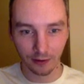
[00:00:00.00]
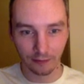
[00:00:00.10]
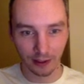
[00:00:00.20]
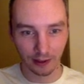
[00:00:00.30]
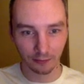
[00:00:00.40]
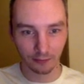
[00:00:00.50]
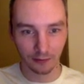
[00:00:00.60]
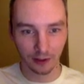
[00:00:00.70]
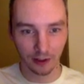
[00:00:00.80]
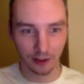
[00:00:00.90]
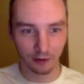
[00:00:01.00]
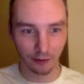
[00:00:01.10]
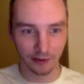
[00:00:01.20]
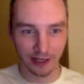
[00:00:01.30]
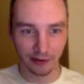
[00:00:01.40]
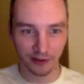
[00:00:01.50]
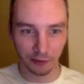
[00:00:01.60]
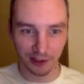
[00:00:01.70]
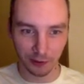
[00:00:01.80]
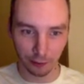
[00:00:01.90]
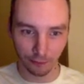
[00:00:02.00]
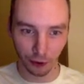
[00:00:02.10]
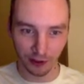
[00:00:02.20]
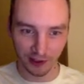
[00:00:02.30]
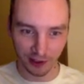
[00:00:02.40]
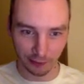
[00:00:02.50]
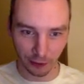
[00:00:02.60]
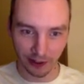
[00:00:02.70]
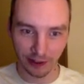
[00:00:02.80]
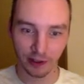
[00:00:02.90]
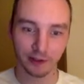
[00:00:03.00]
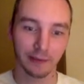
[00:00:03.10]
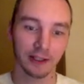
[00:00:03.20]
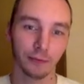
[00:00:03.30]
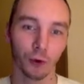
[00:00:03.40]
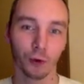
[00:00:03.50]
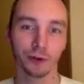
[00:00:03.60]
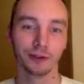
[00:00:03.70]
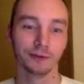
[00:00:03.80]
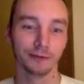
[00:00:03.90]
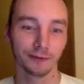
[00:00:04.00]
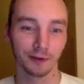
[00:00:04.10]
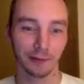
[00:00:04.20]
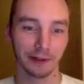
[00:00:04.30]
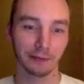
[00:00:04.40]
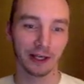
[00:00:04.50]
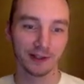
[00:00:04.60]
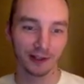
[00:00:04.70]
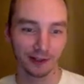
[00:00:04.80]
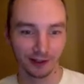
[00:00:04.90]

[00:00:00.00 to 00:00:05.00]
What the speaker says: I get them. The trouble is now they're so easy to avoid, it's going to be quite hard to make them hoard, to make them cluster.